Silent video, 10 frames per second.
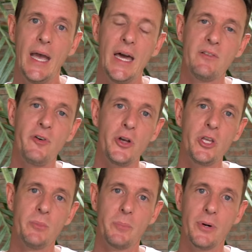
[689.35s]
and a
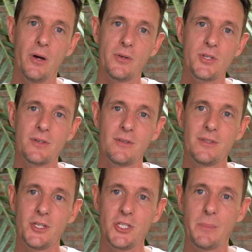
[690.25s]
volume approach
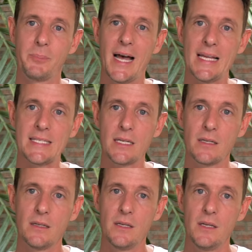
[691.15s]
to shit blasting.